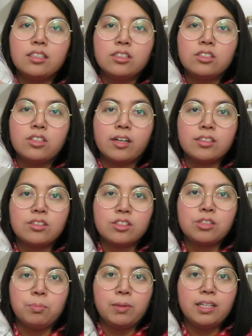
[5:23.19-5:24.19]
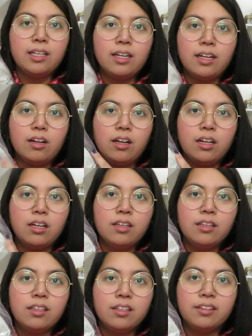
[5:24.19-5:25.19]
starts to split
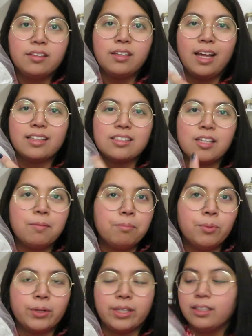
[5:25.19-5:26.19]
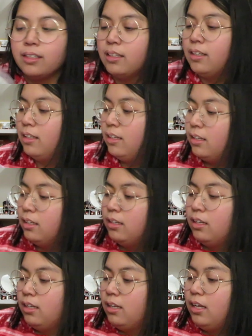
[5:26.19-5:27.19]
at some point.
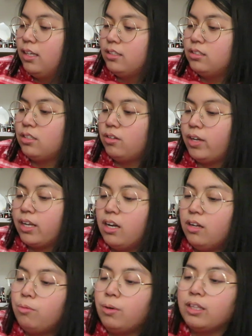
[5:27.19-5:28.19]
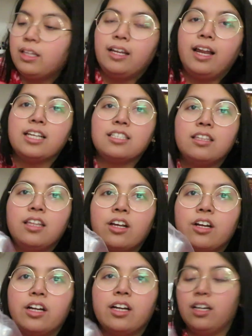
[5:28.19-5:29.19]
So I got one that has
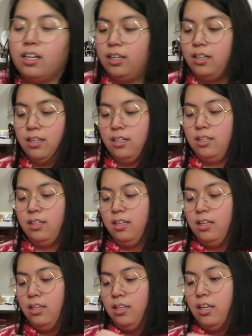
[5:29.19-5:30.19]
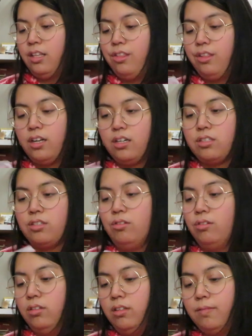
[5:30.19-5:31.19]
a thicker
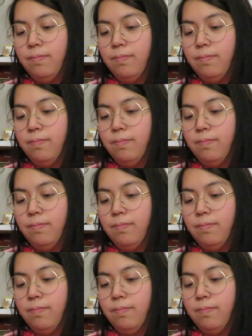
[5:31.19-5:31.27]
sole,